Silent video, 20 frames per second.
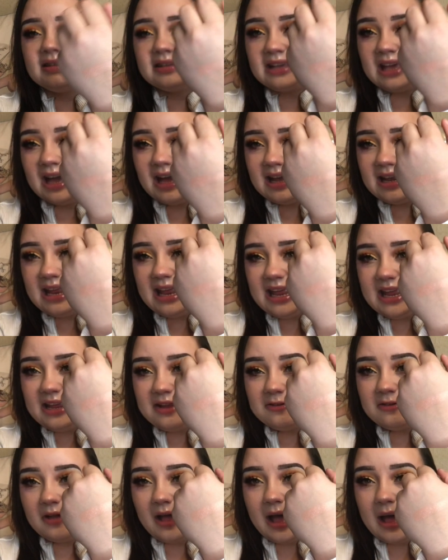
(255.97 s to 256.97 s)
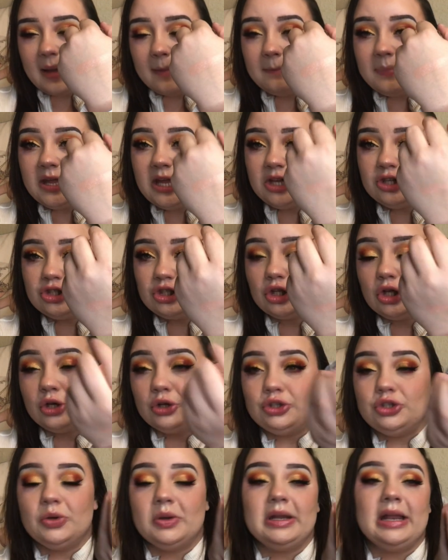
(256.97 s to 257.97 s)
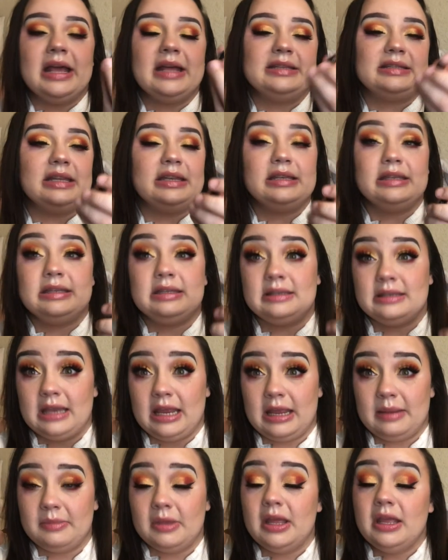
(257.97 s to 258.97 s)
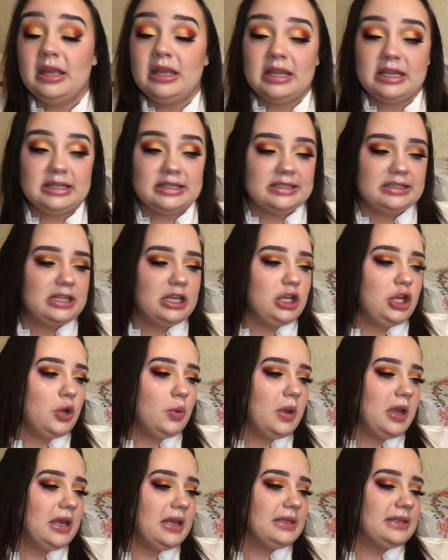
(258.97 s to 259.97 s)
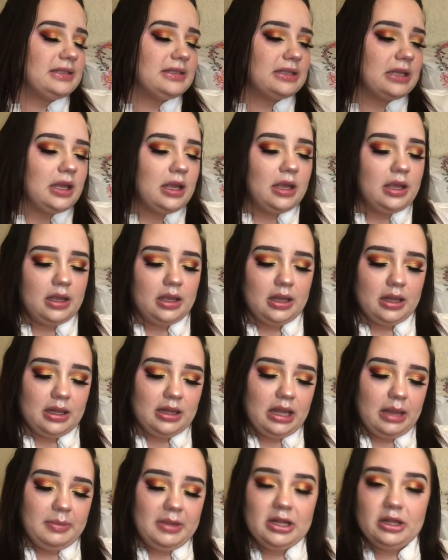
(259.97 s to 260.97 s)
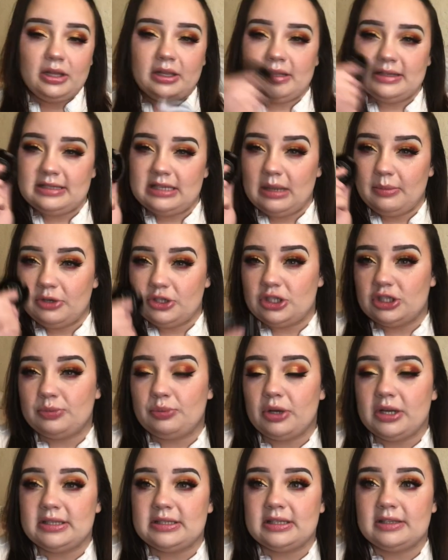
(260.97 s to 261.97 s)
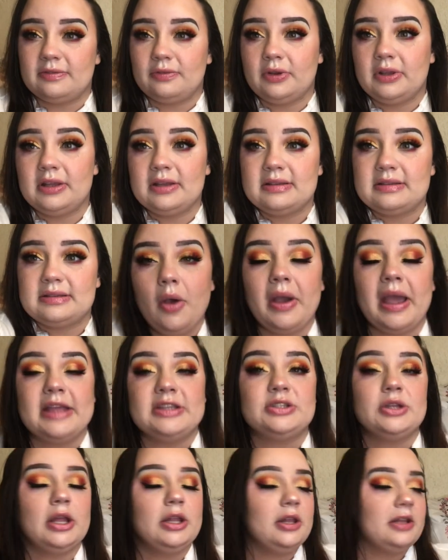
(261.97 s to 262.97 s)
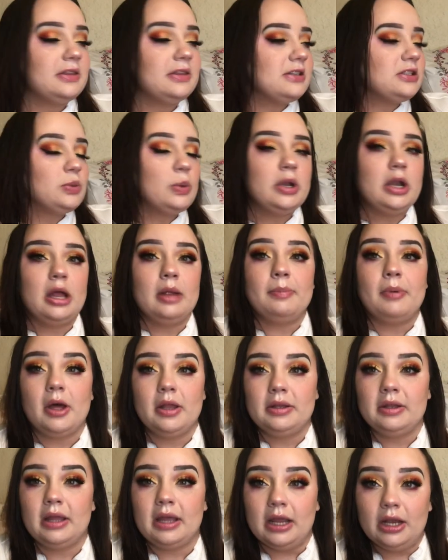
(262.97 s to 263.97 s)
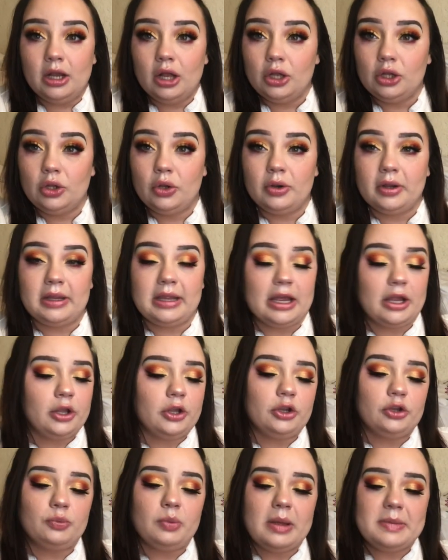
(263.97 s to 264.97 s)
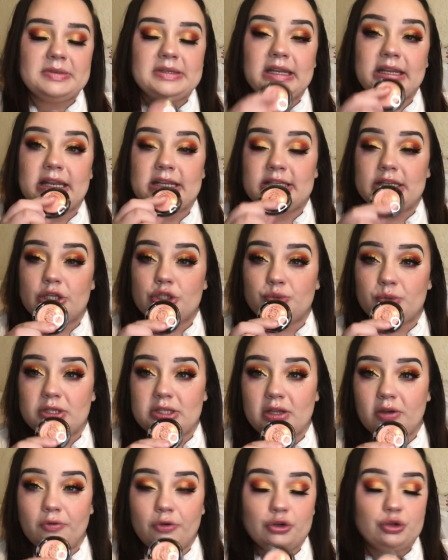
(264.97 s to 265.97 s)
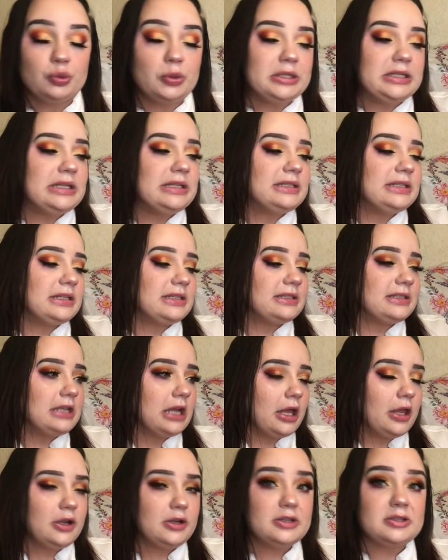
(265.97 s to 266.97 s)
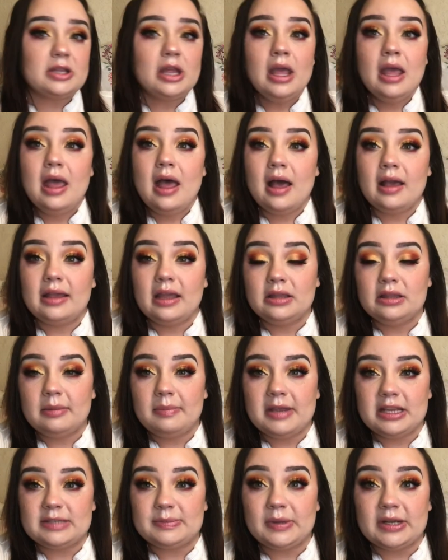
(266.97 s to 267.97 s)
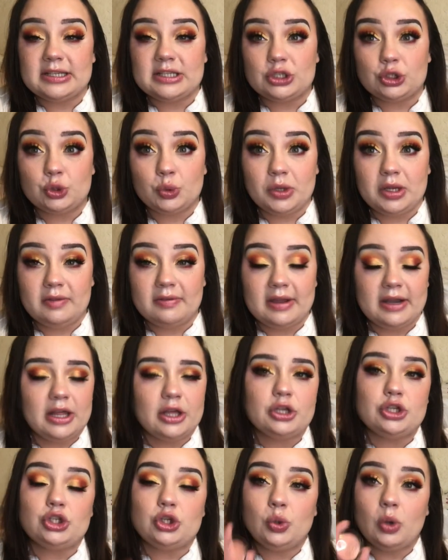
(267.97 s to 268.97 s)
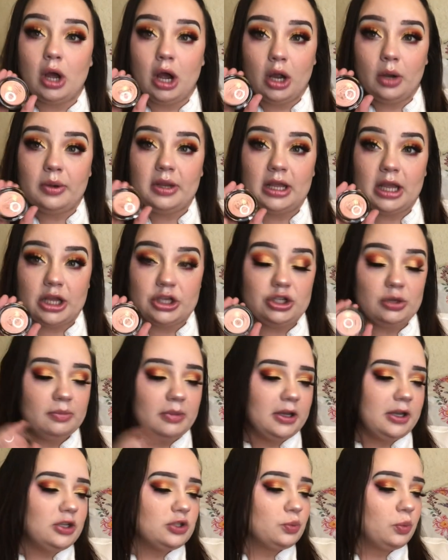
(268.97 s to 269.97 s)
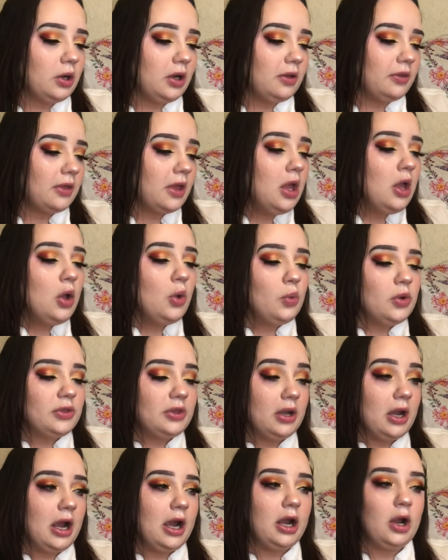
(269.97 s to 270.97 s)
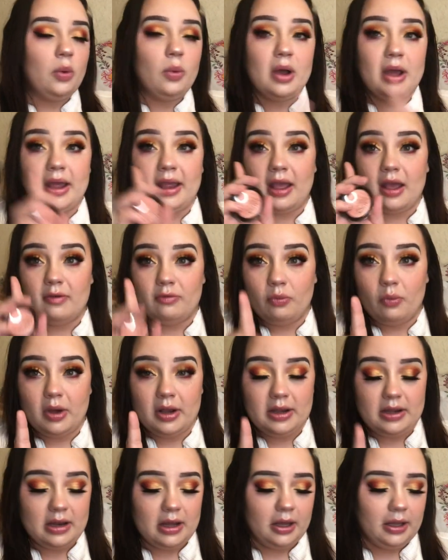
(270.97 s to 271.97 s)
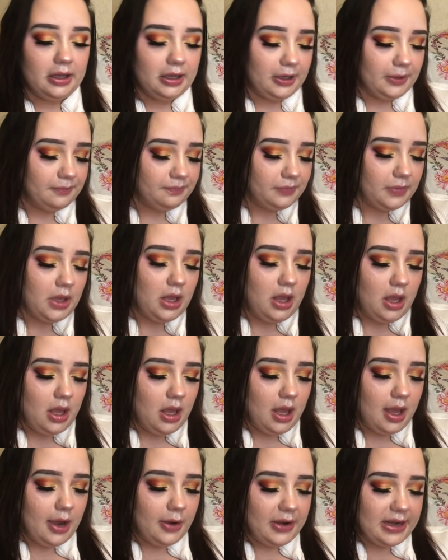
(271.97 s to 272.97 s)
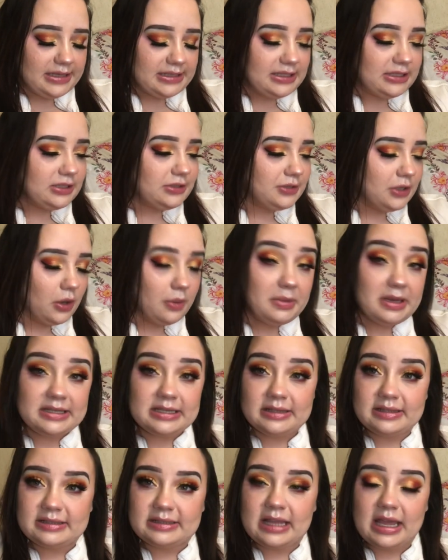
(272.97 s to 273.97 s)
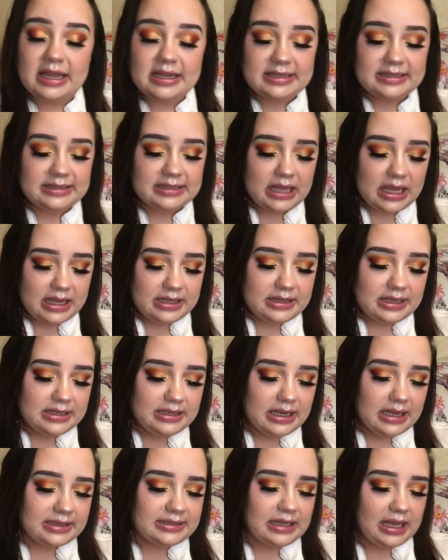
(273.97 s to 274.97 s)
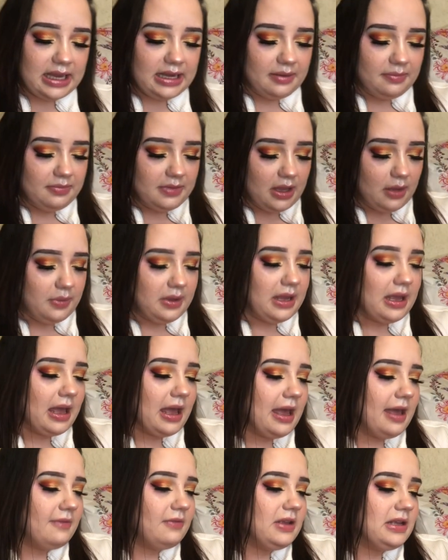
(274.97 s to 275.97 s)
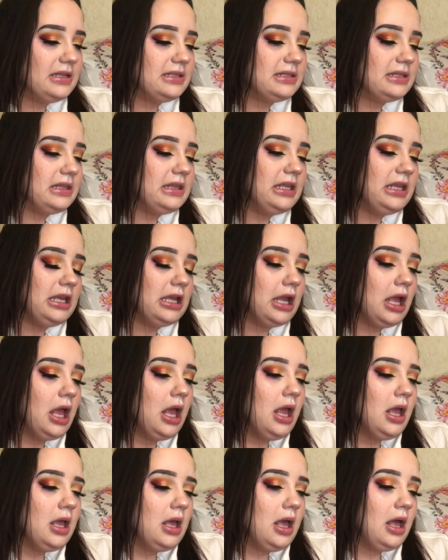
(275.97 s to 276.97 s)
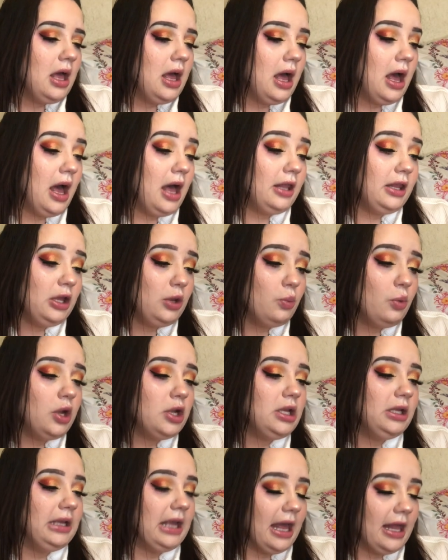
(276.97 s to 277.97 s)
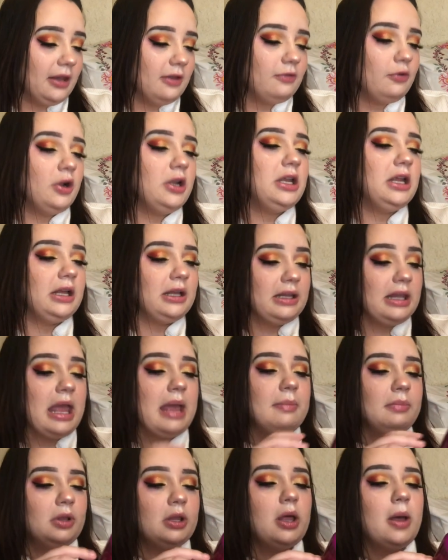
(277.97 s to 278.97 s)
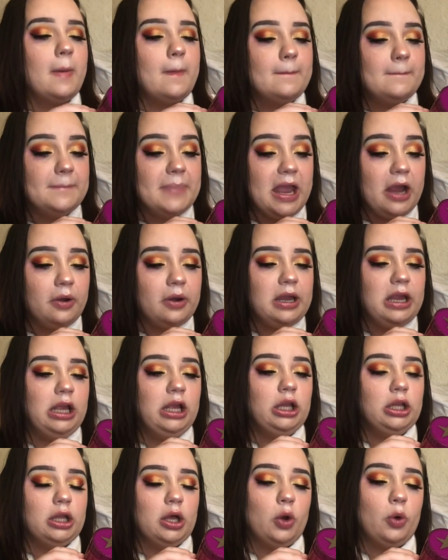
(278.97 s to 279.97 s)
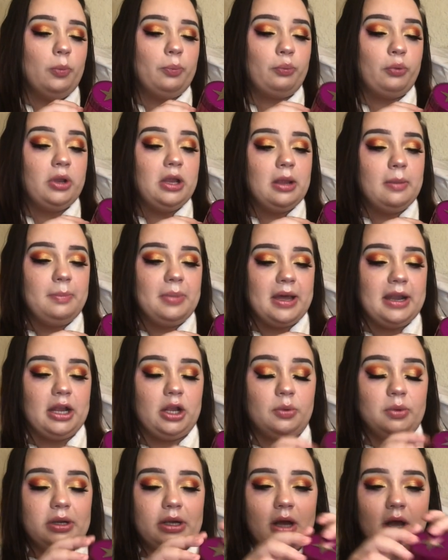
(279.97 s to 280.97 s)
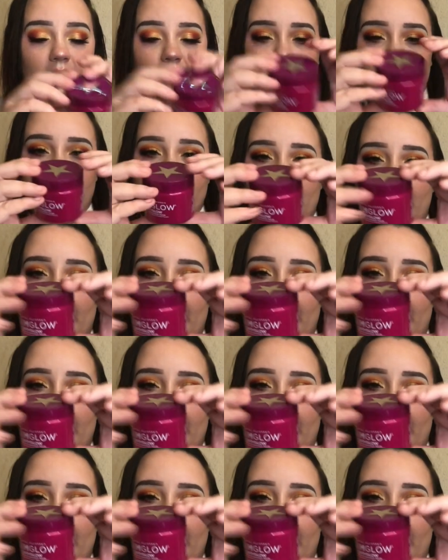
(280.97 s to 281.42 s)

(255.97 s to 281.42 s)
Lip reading: got a peach glow to it, as its name insinuates. Let me look and see how much this price is for this. Okay, so I looked this one up online on Laura Geller's website. It does retail for $26. Again, the base price is $25. You already got your money's worth with an ROI of $1. All right, so I'm gonna set this guy aside. The next item that we have is the Hollywood, California Glam Glow Berry Glow Prebiotic Recovery